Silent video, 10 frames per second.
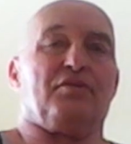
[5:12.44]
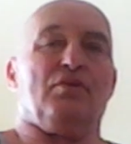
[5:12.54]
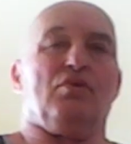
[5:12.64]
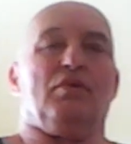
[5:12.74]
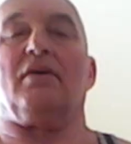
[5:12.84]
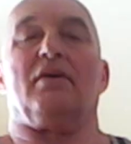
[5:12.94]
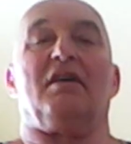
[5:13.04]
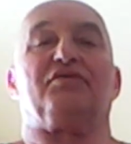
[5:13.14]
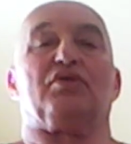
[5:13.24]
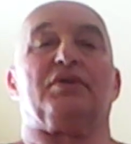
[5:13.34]
So
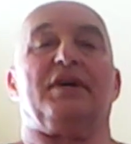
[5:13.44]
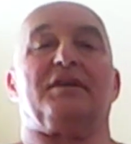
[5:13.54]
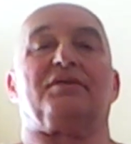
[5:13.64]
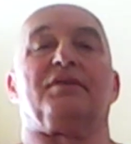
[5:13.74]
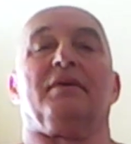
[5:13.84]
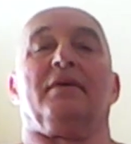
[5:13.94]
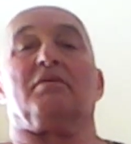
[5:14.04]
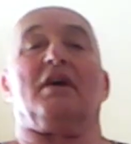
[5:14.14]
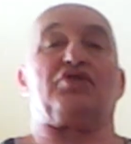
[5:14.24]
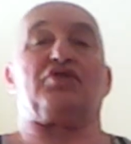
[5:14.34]
after that,
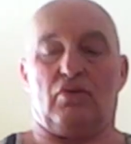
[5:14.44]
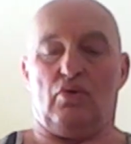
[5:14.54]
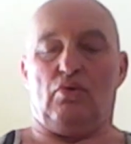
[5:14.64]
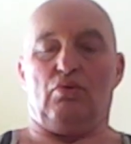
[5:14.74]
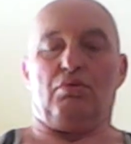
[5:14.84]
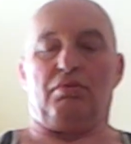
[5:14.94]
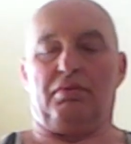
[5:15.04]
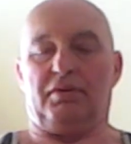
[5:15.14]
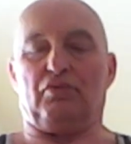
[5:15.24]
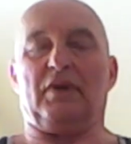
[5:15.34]
I shall go
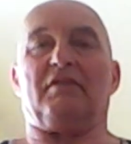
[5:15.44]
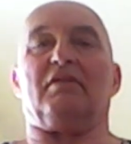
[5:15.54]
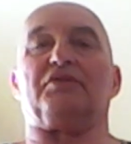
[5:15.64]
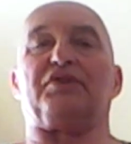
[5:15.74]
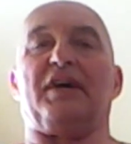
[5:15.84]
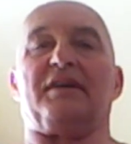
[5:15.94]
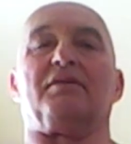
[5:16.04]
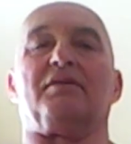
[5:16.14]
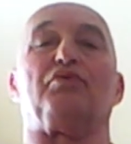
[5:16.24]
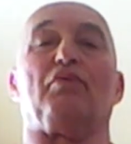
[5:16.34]
to level
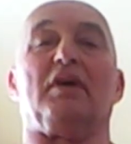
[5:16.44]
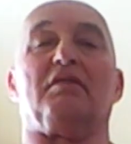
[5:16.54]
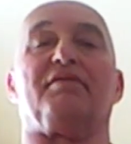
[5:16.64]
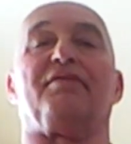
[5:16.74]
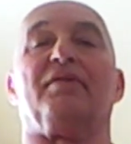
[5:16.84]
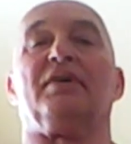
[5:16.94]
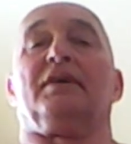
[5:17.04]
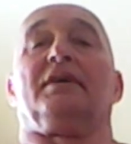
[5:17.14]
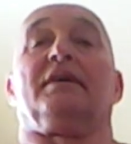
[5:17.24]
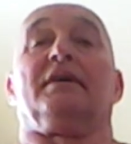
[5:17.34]
10, 12,
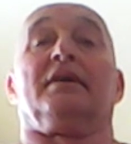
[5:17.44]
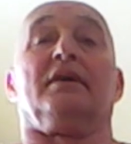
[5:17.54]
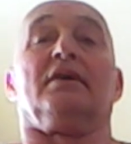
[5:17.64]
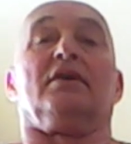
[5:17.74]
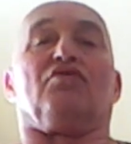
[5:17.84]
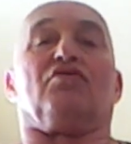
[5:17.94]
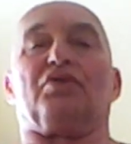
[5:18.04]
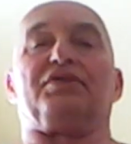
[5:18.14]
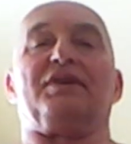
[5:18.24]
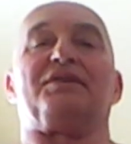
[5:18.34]

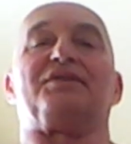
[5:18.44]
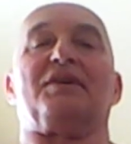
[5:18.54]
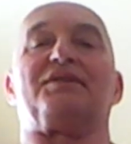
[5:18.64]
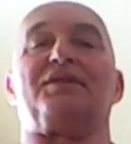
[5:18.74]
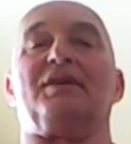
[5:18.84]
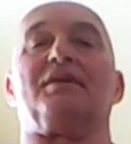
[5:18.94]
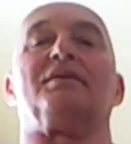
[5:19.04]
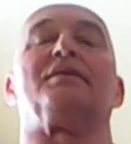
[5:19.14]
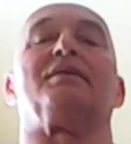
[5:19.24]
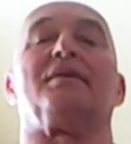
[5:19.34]
14, 16,